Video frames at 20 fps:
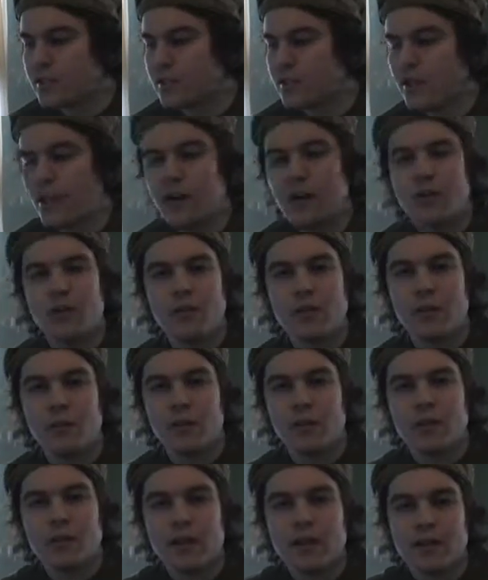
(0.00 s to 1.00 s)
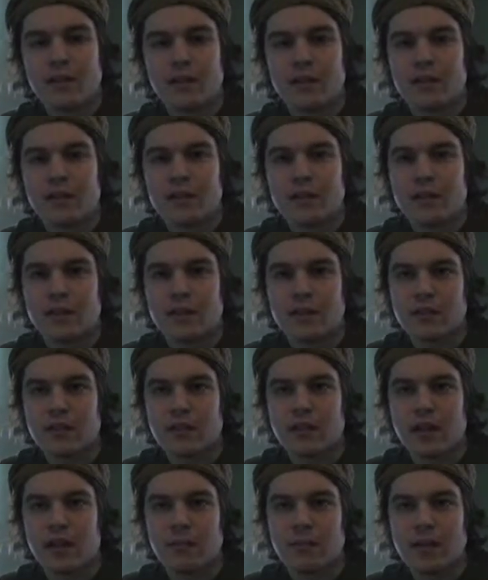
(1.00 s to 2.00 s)
don't know, they worked that in there because I thought they
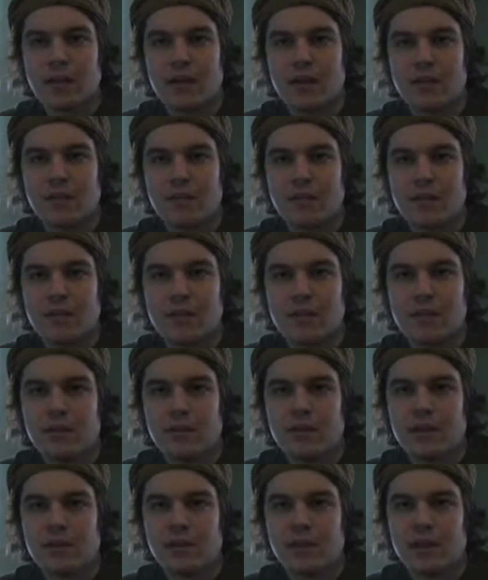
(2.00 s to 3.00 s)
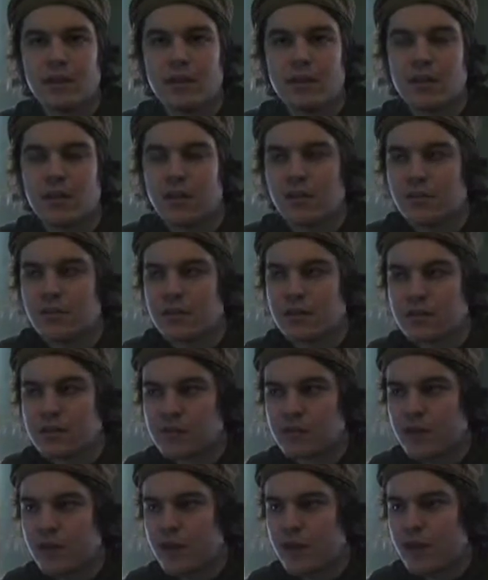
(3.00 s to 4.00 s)
kind of made it a big deal that like
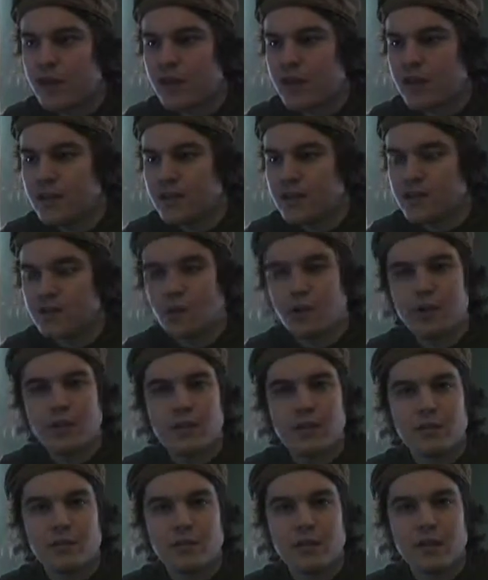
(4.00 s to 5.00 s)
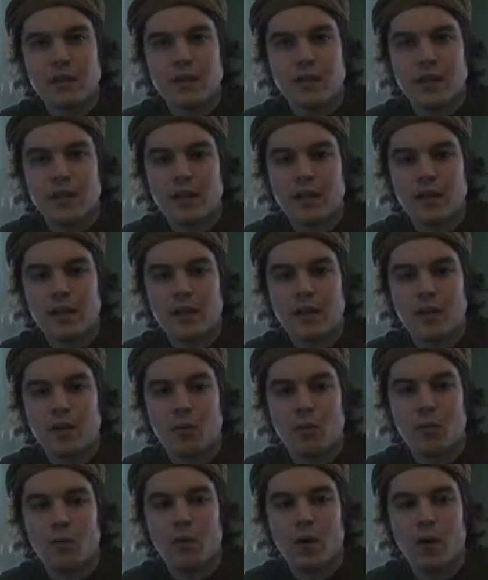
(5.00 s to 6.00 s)
his sword didn't really need
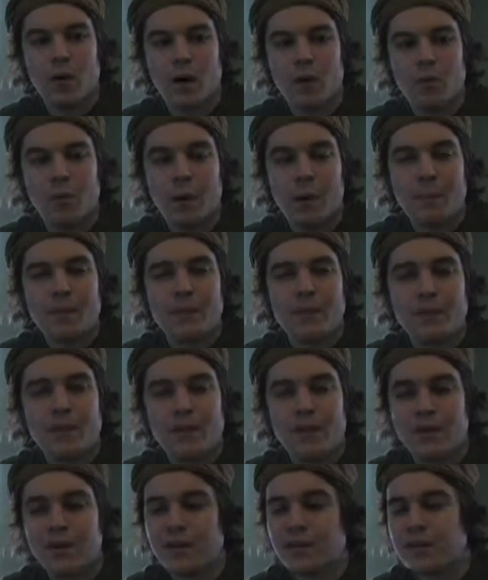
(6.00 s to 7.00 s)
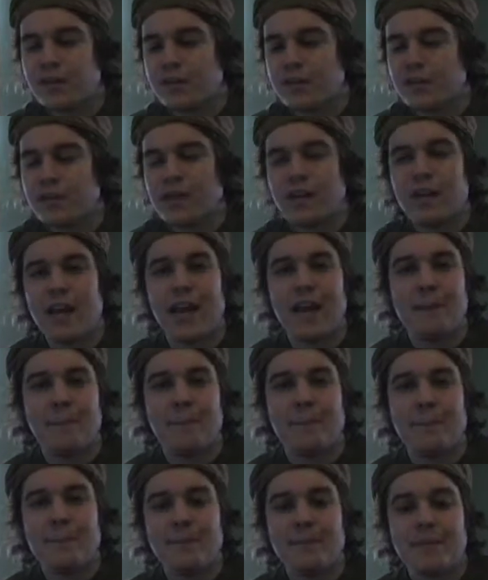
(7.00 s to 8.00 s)
a weapon, or it didn't need a
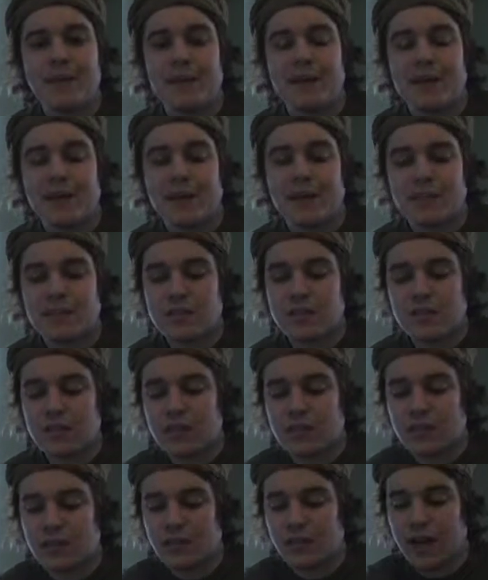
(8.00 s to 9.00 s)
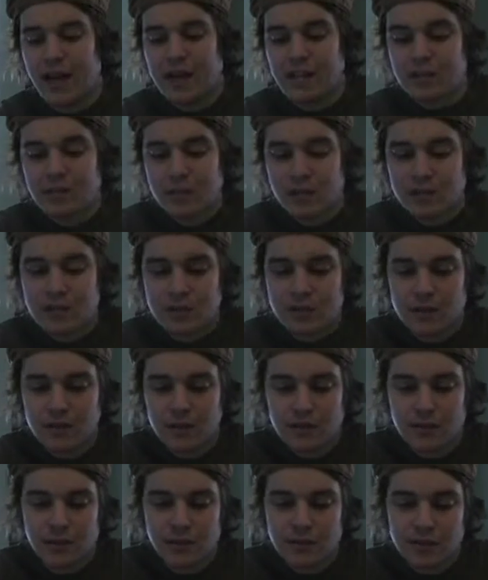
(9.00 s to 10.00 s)
name, I guess, in the last one. So I
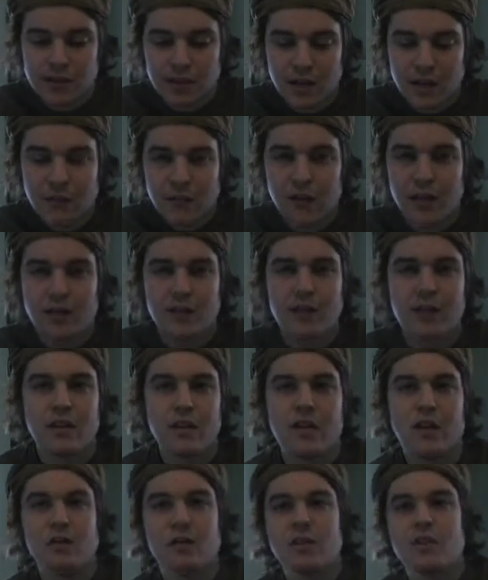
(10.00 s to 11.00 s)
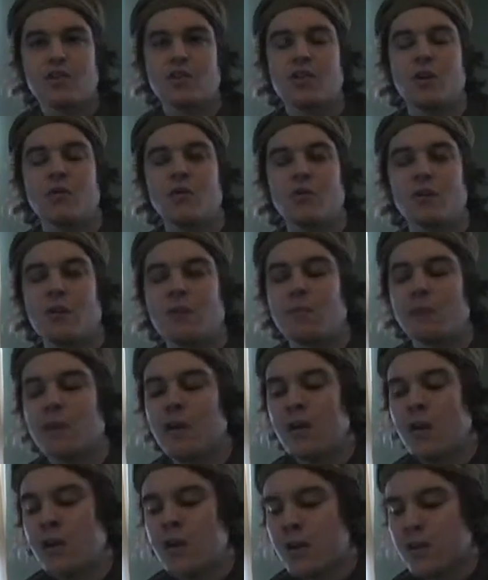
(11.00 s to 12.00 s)
thought that was kind of fun that he showed them.
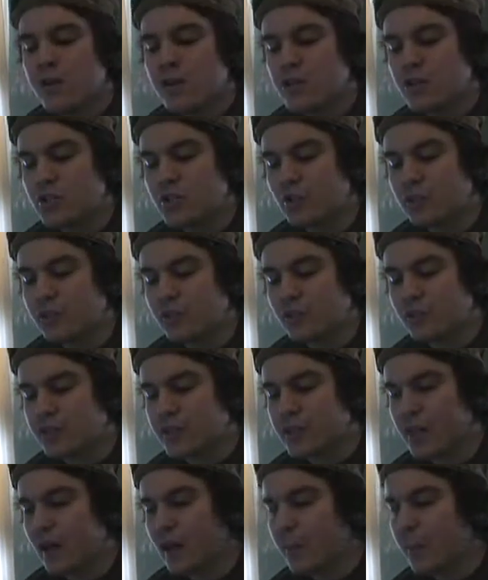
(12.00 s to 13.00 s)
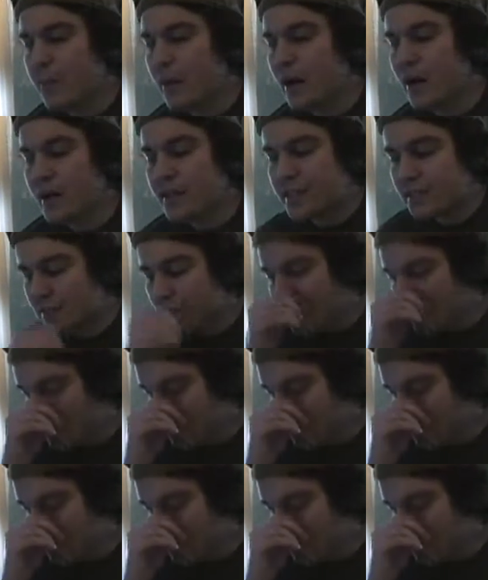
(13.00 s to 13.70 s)
He showed them what's up. Some of the